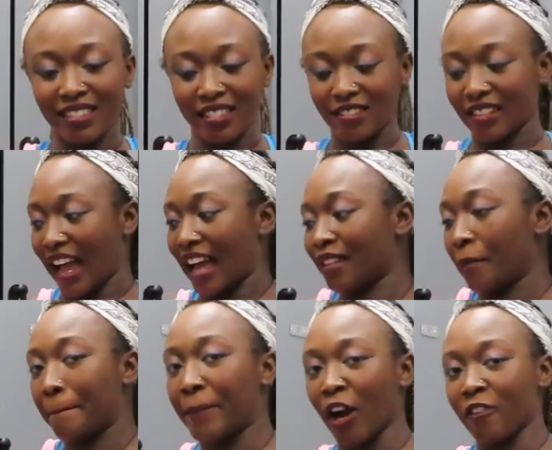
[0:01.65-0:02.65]
Still got it.
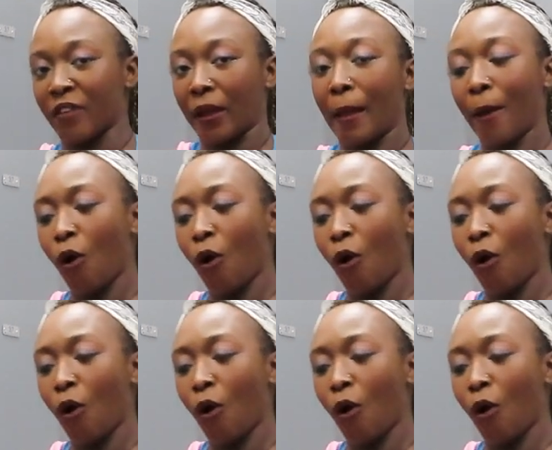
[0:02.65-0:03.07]
Perfect.